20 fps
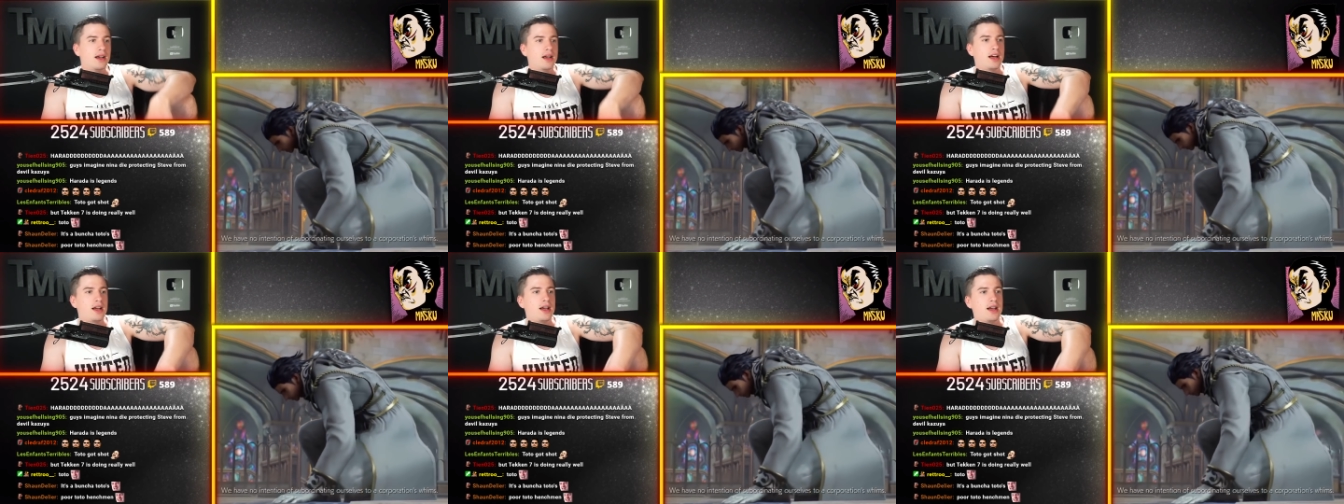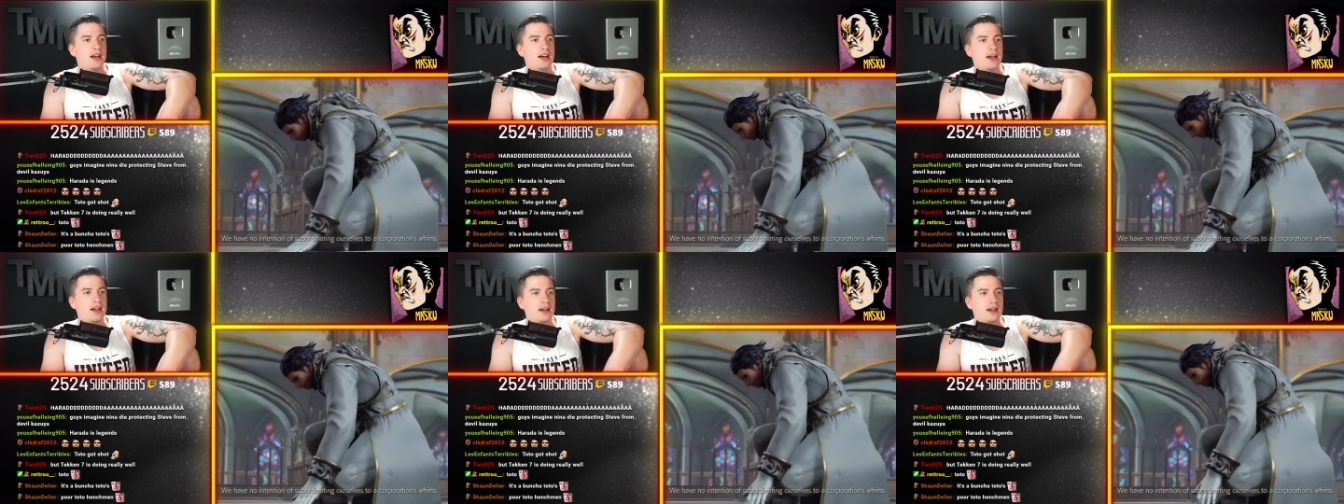
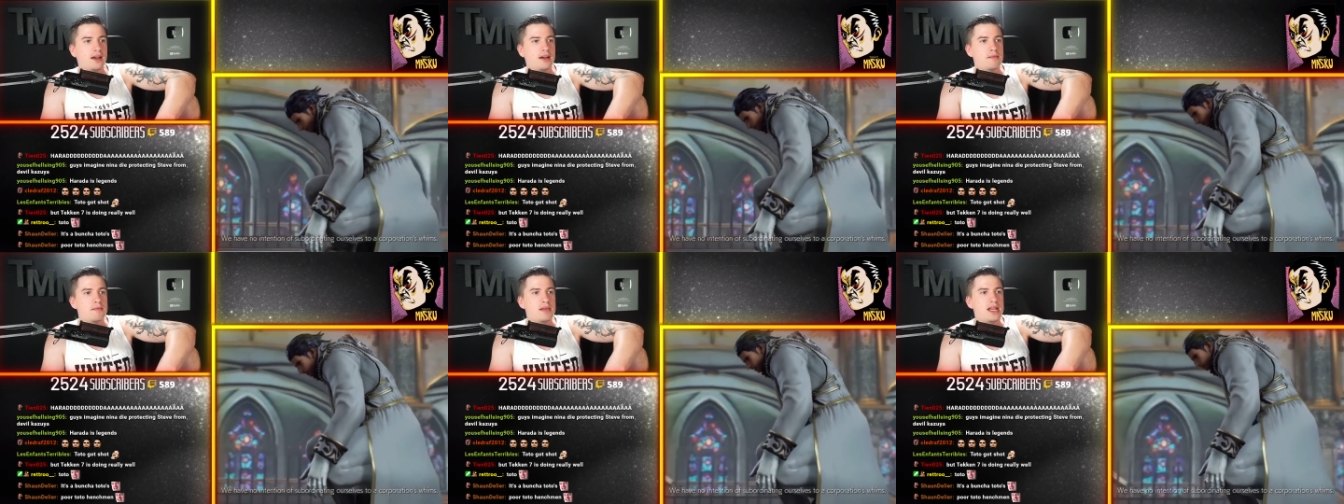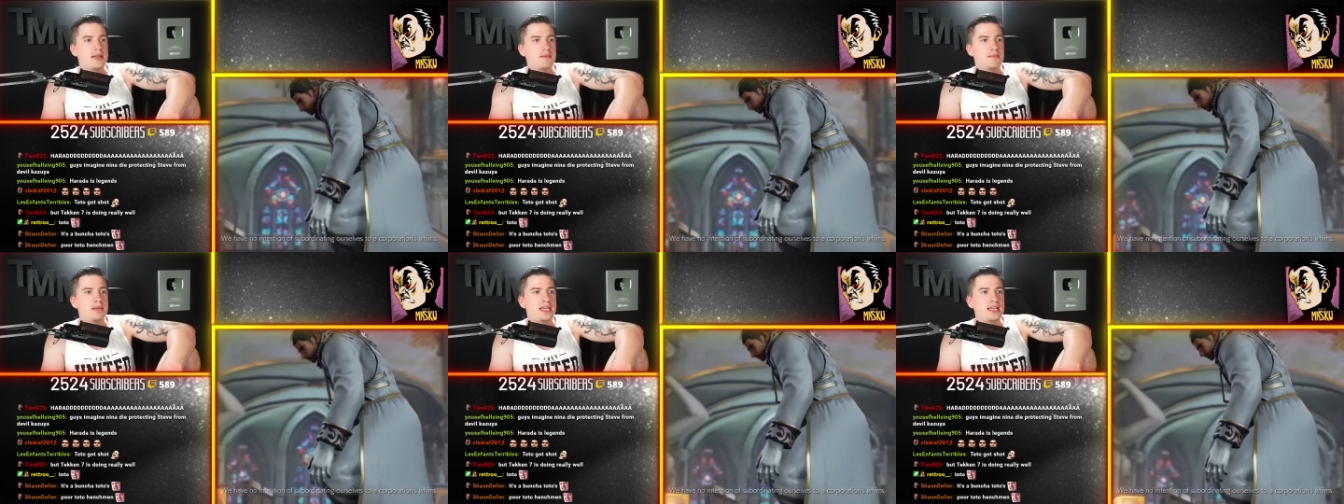uh,
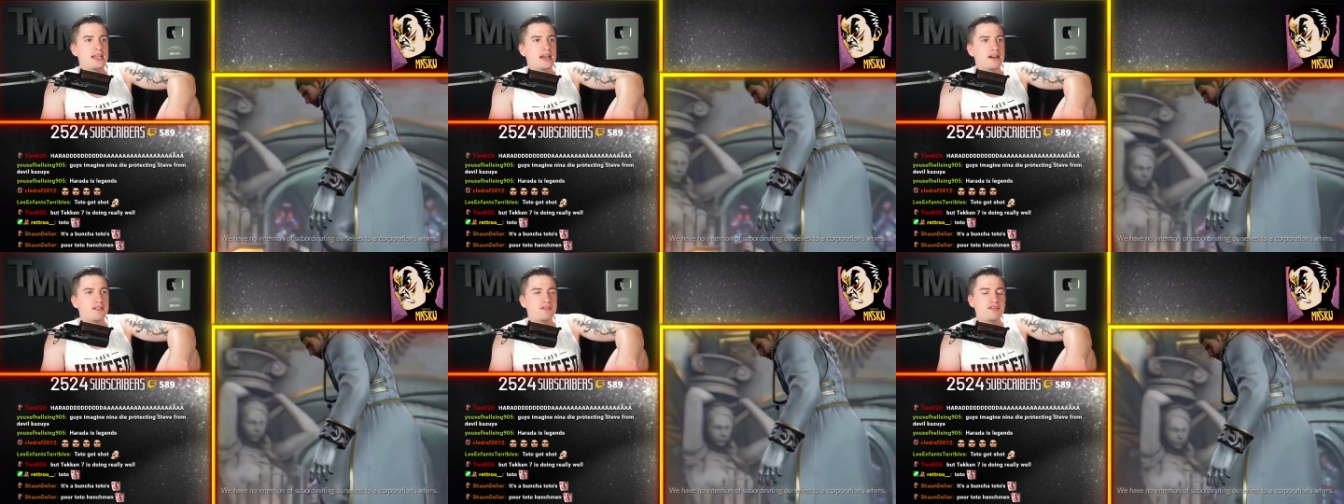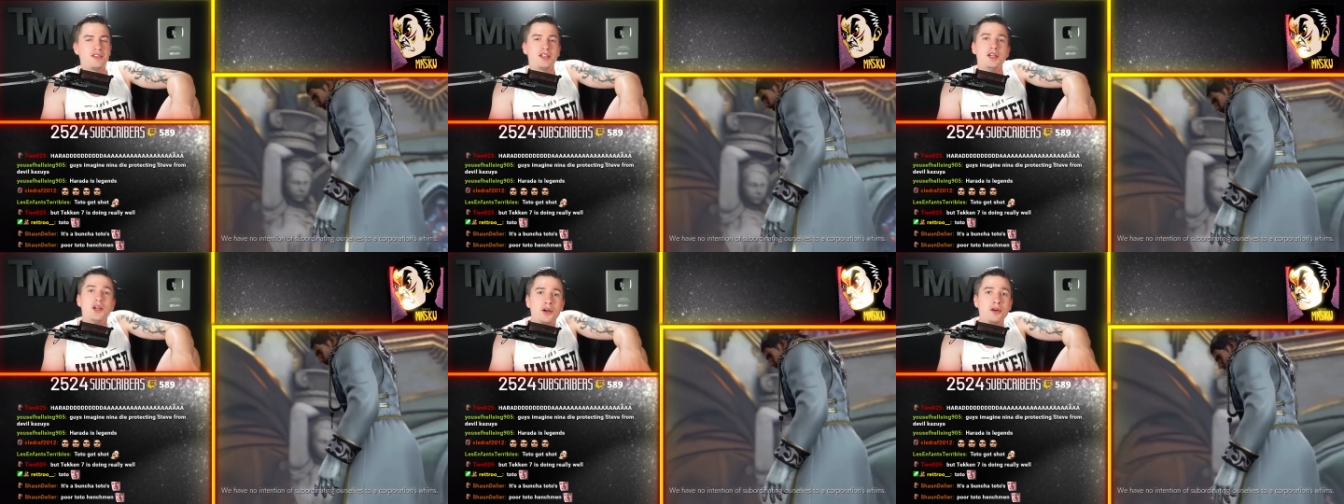maybe a
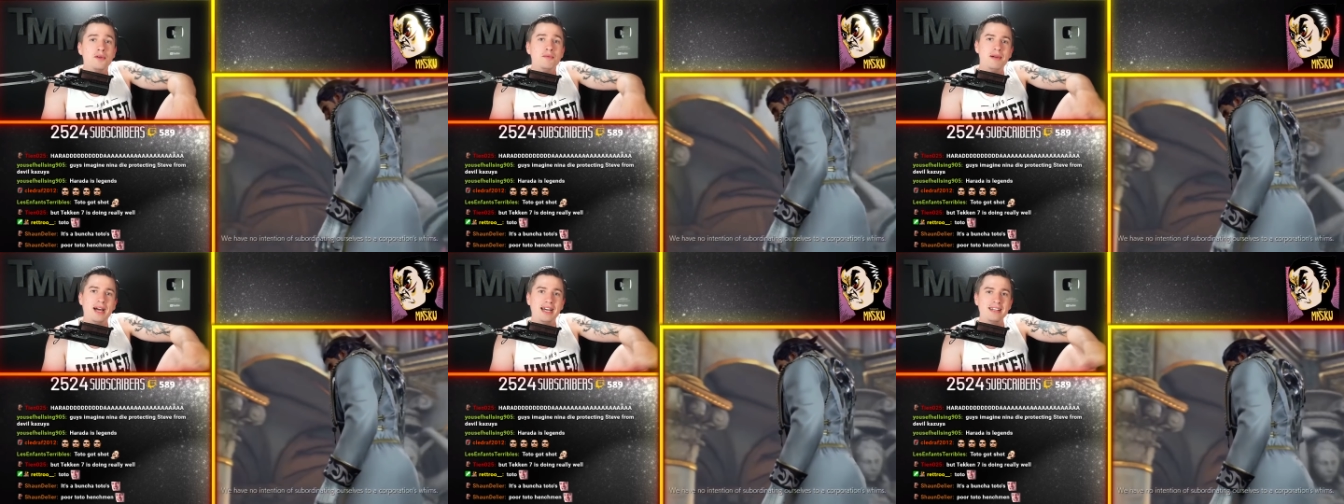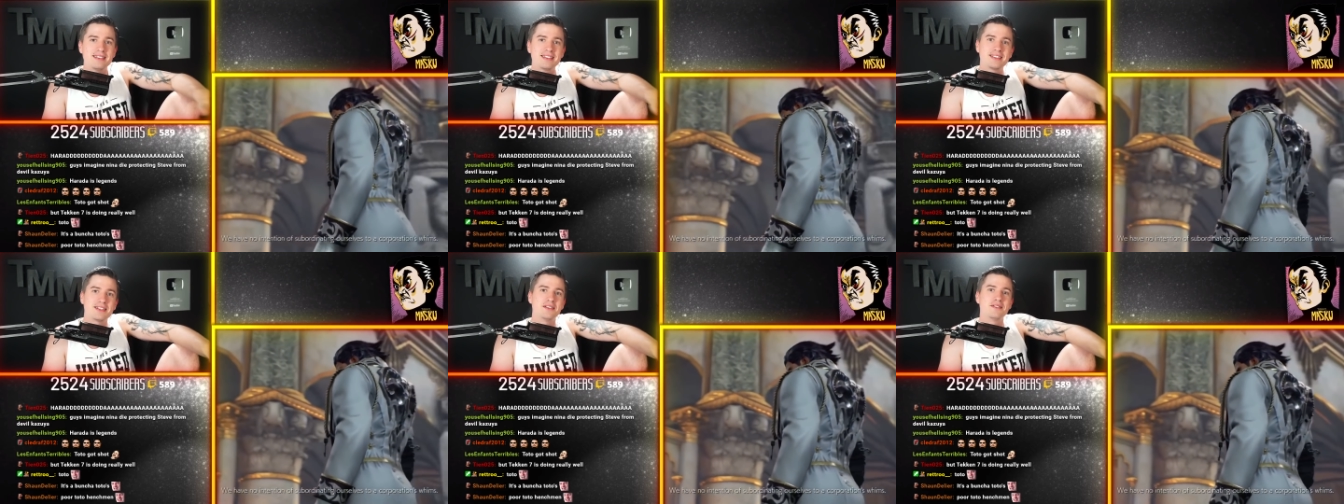few
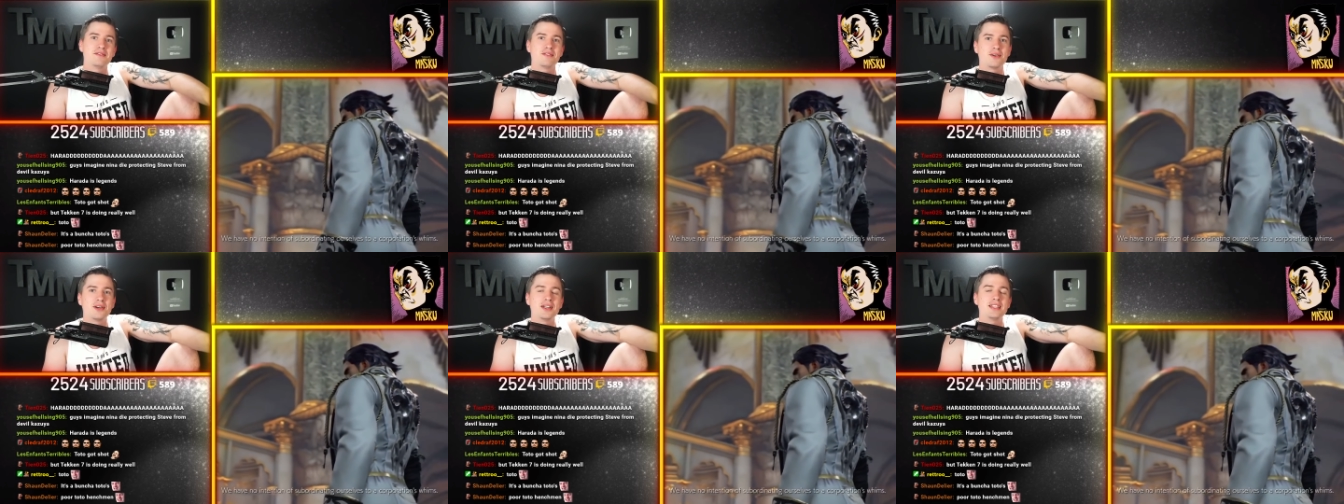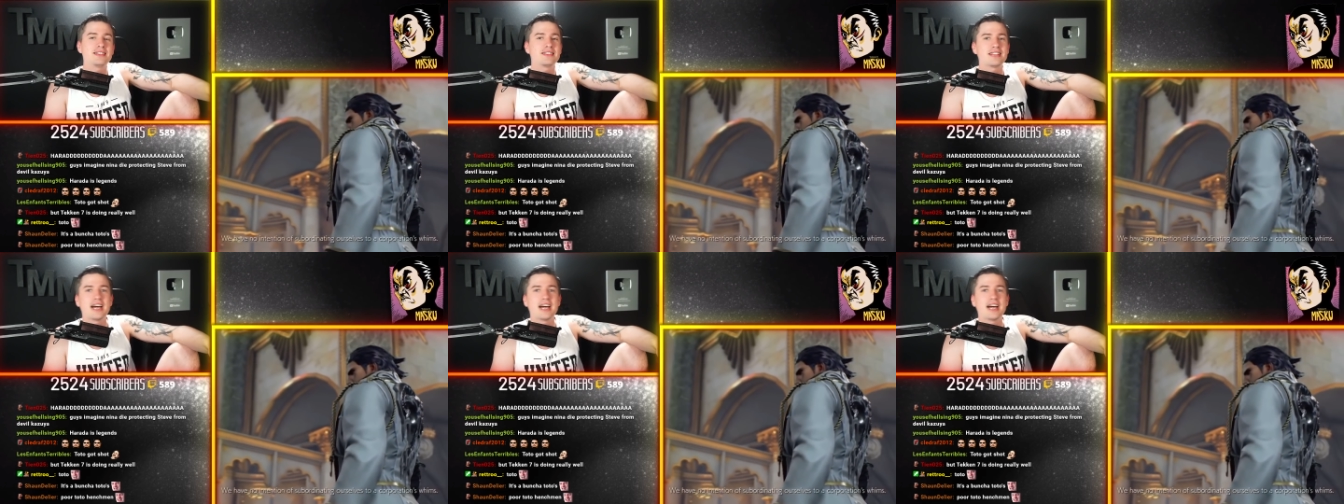better voice